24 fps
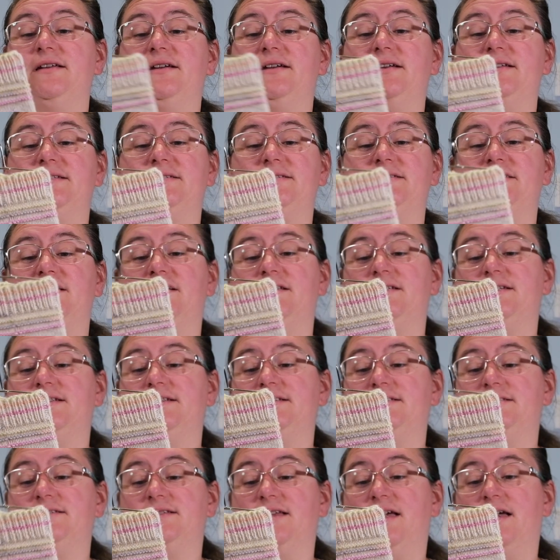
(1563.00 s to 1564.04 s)
has done
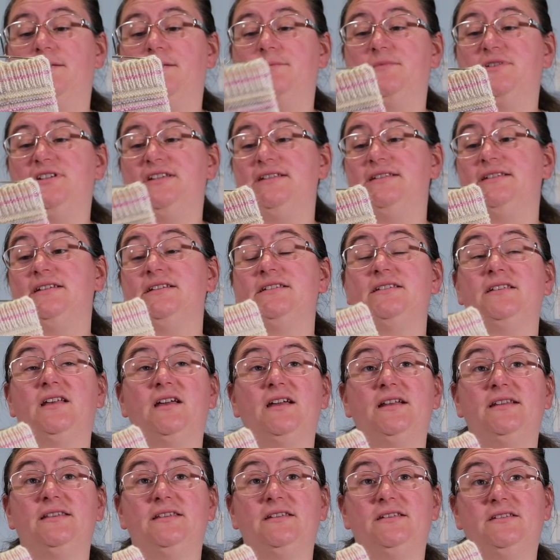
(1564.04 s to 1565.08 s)
is she's
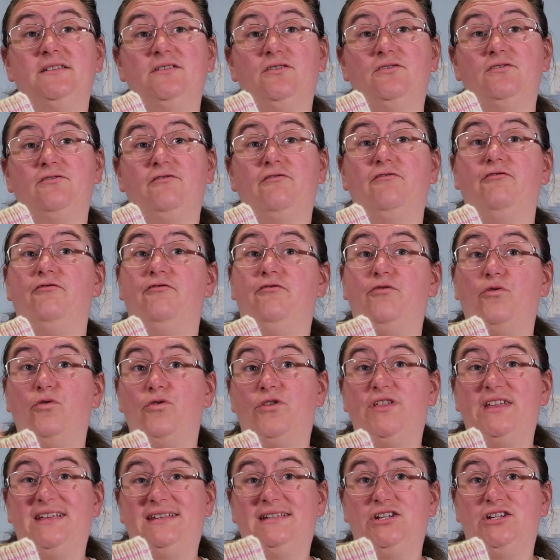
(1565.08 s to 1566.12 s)
designed the sock for
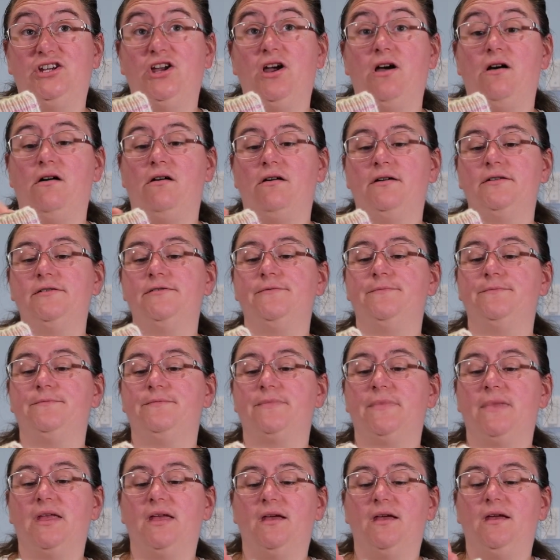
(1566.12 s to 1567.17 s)
this yarn,
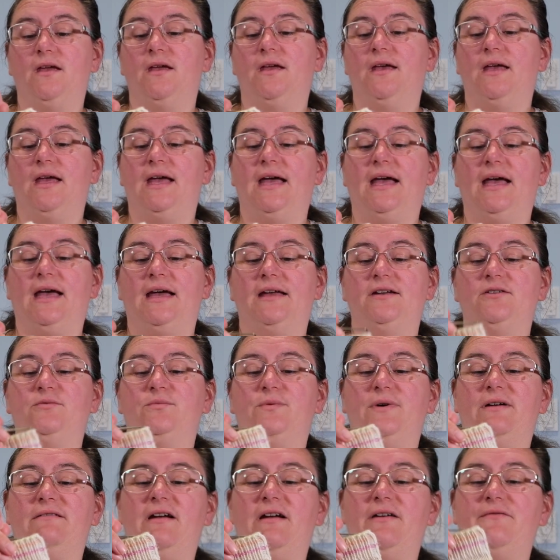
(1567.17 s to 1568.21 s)
and
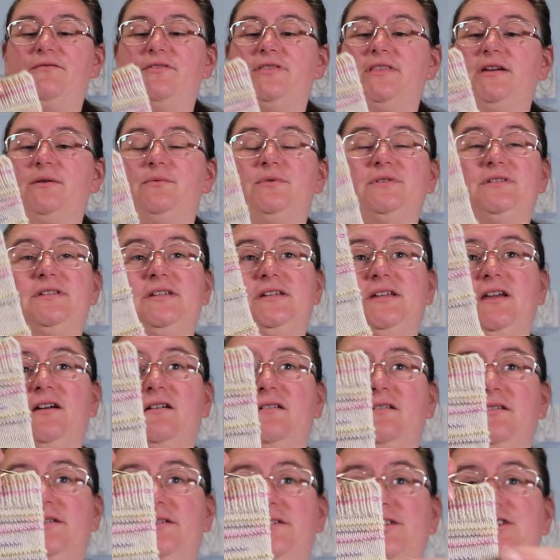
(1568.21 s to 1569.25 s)
wherever there was a
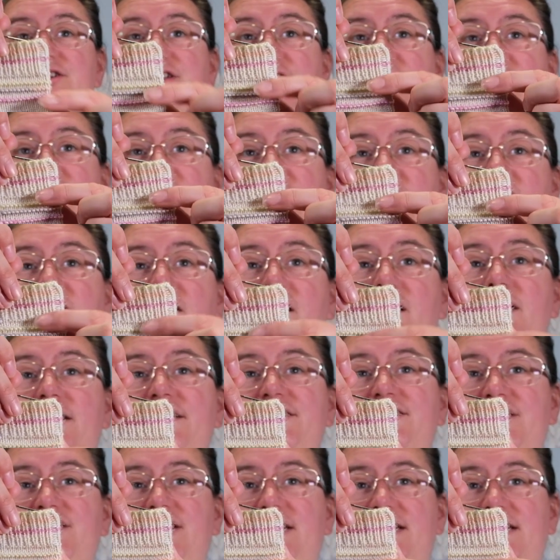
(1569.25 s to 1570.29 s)
colour
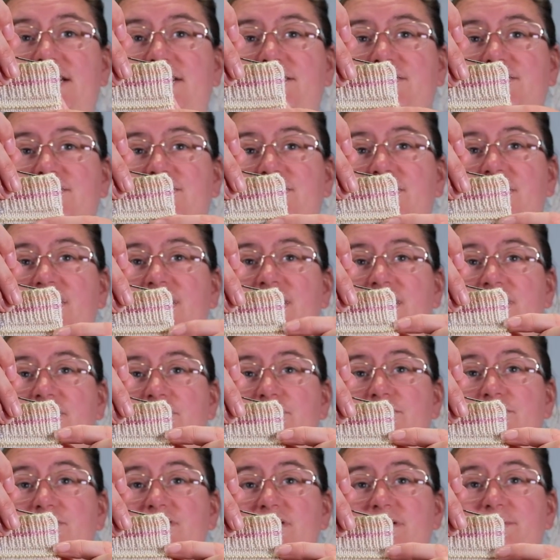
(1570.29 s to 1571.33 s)
change,
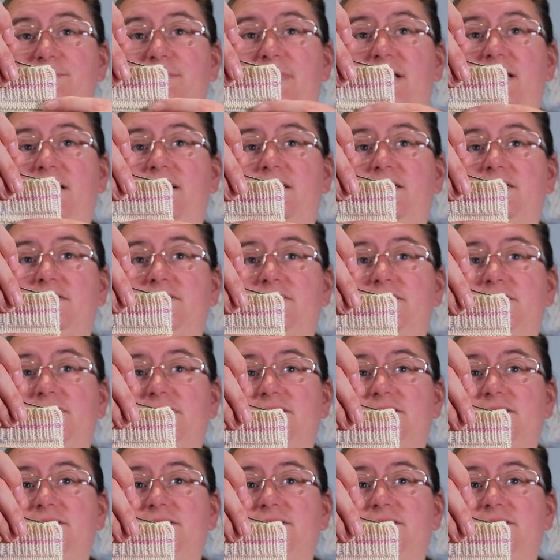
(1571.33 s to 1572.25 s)
you just purled